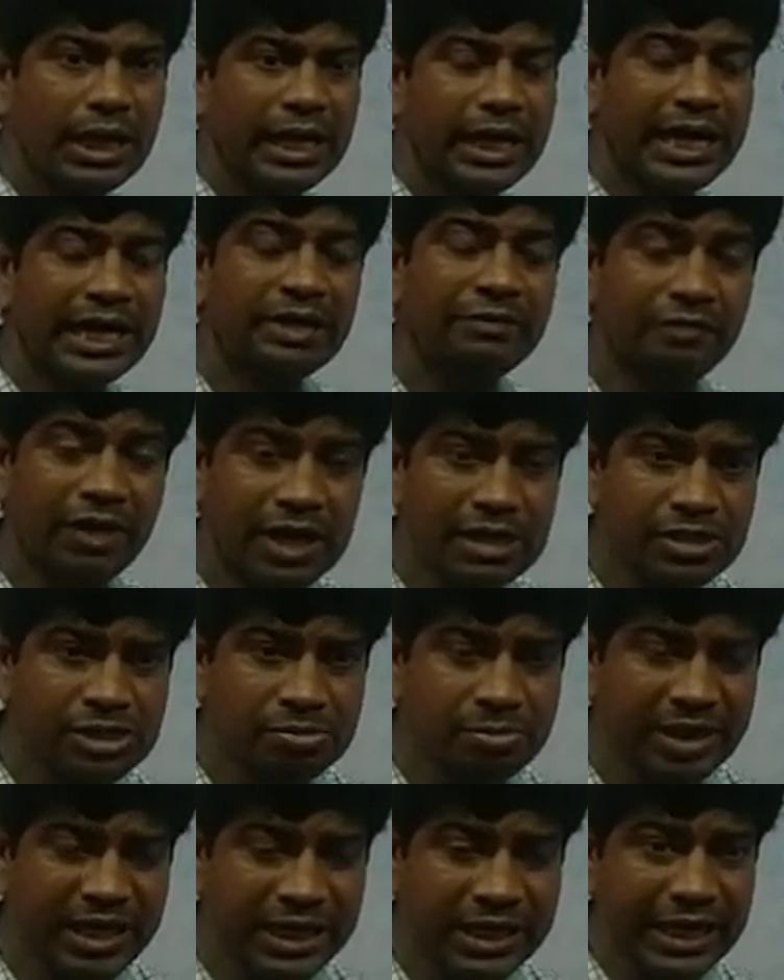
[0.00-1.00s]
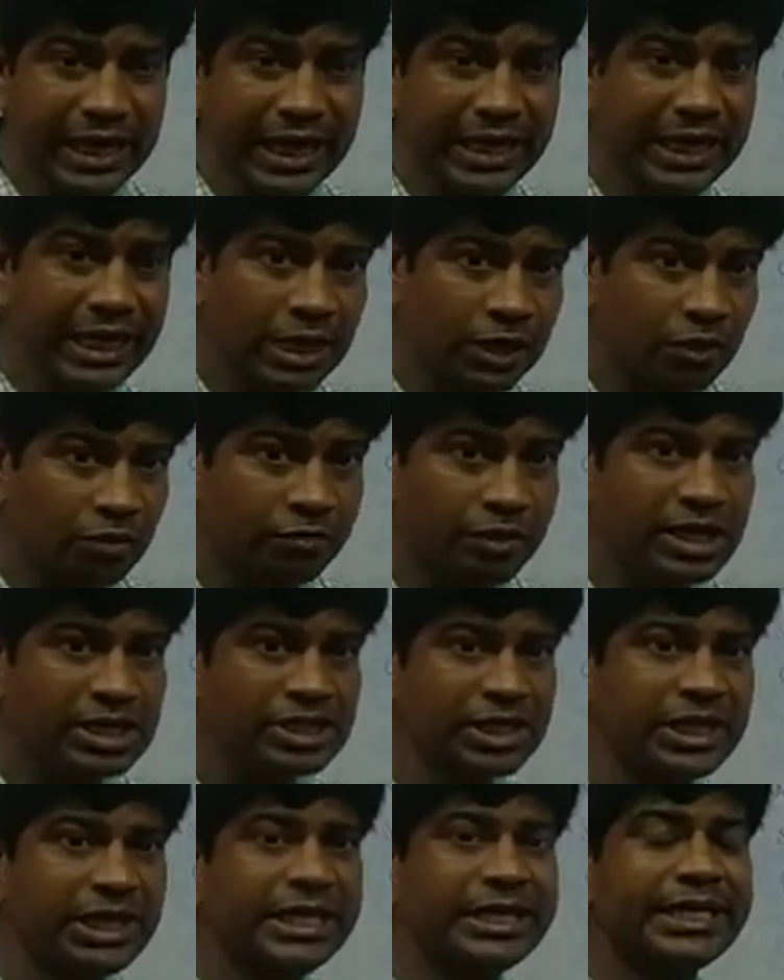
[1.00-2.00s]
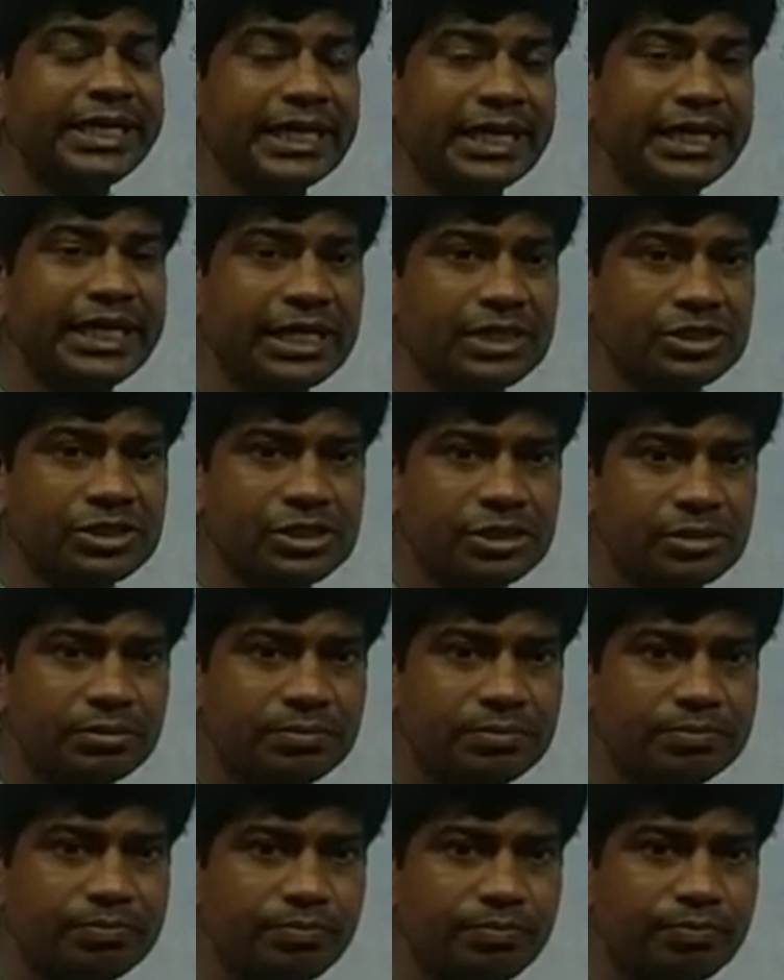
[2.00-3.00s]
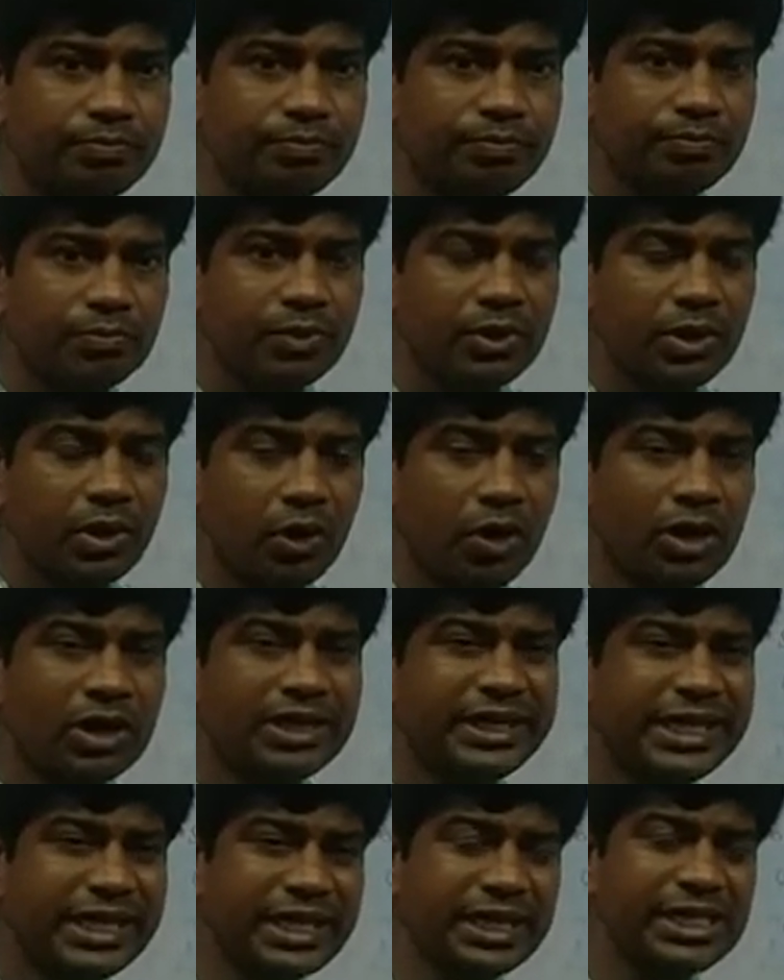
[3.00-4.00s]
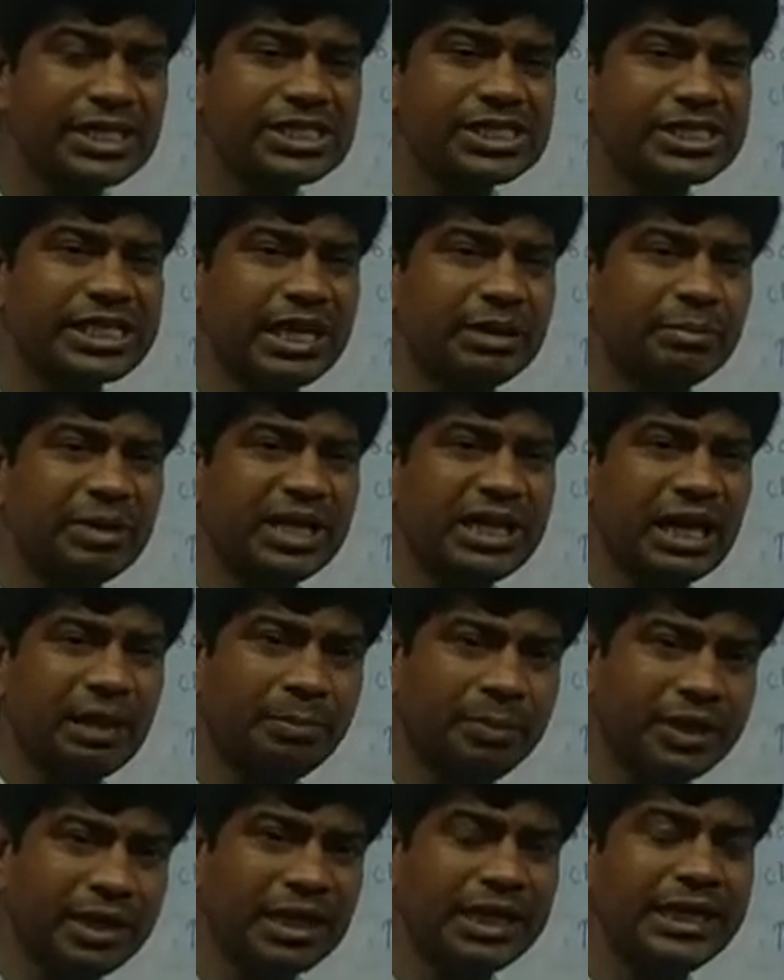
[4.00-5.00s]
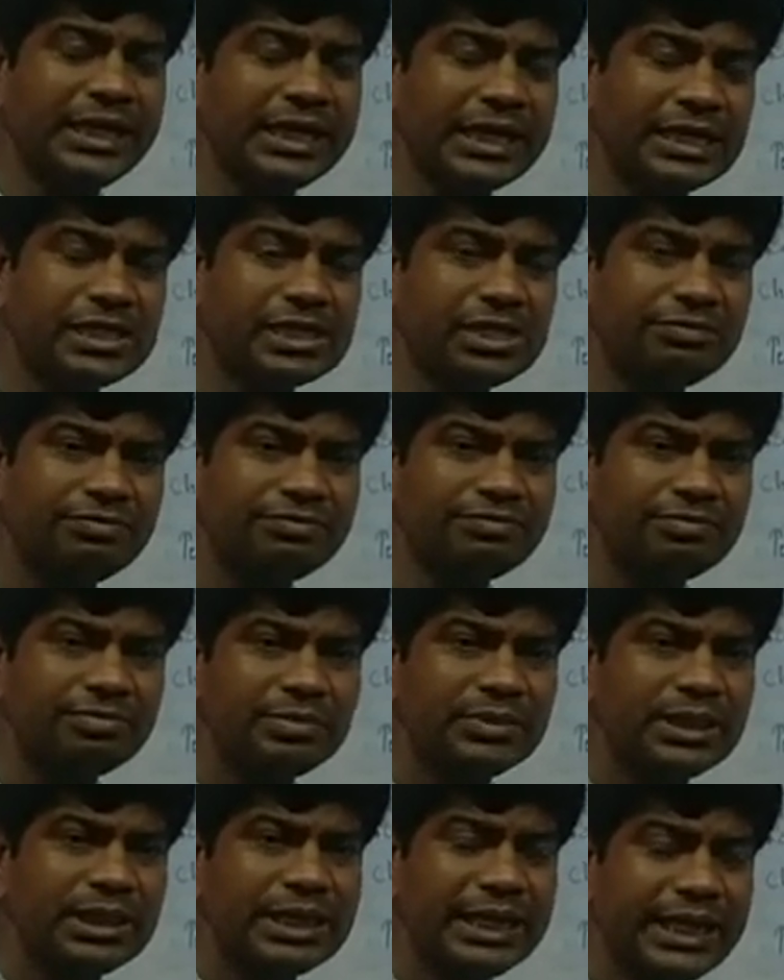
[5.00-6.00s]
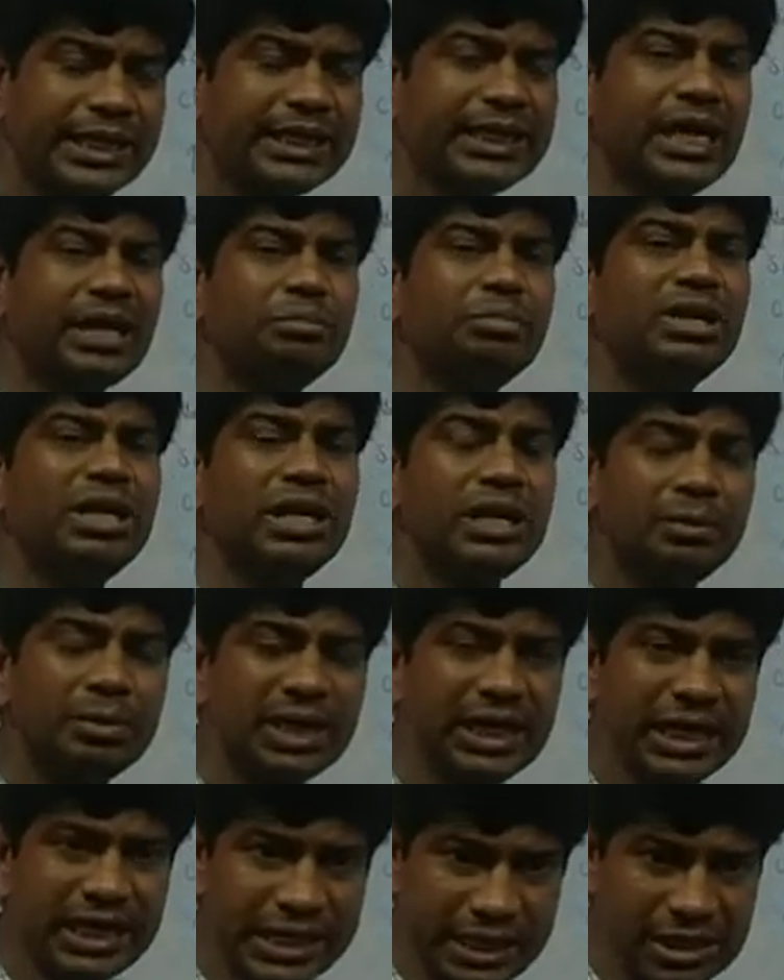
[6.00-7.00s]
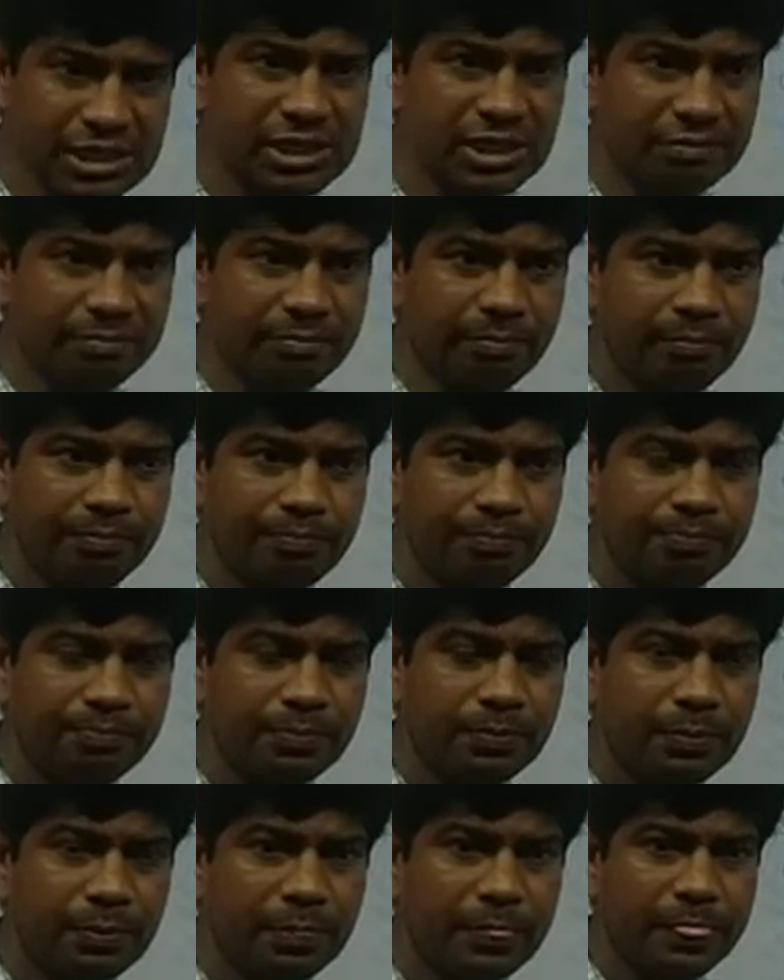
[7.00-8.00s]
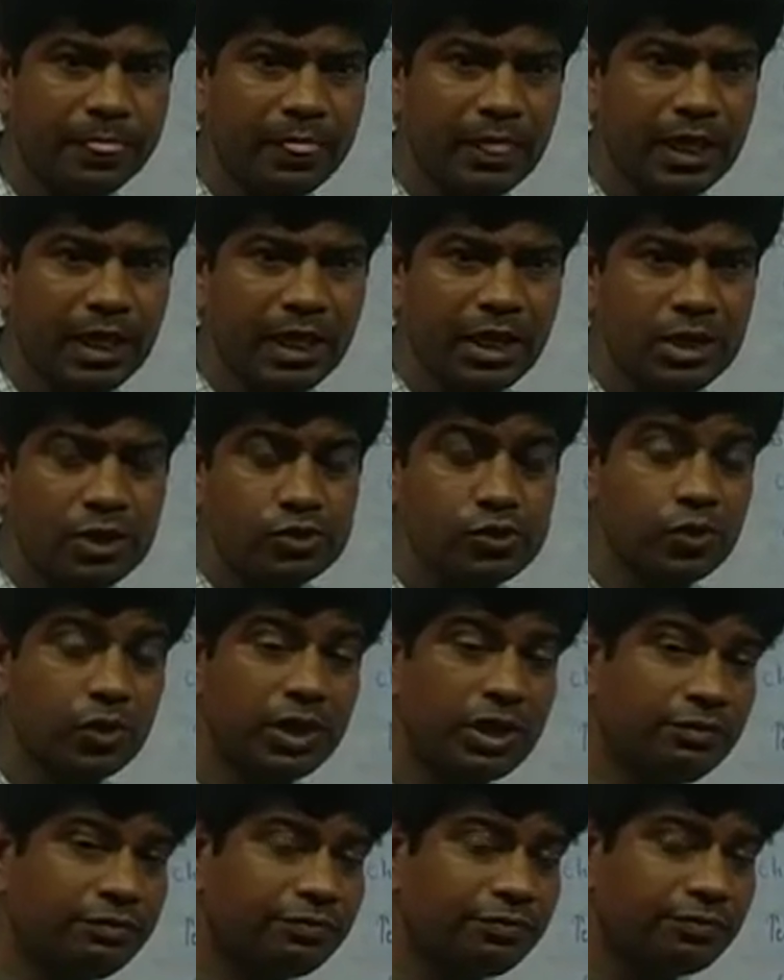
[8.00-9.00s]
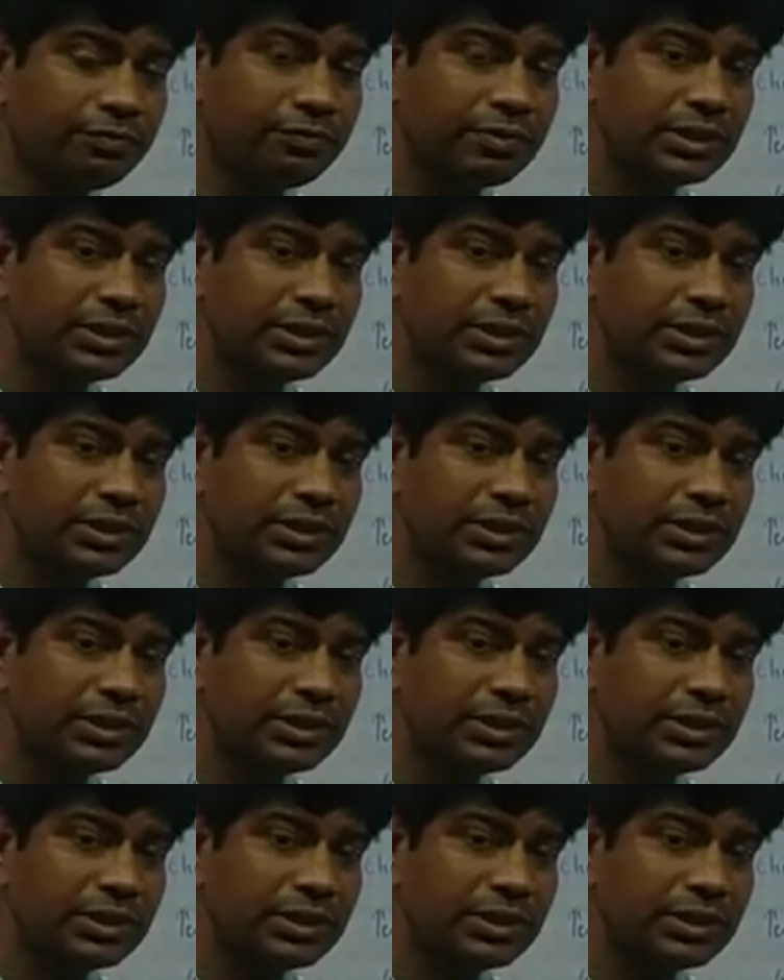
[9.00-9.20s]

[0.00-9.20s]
advancement and innovation in techniques, or techniques can be capital intensive, it can be labor intensive. So if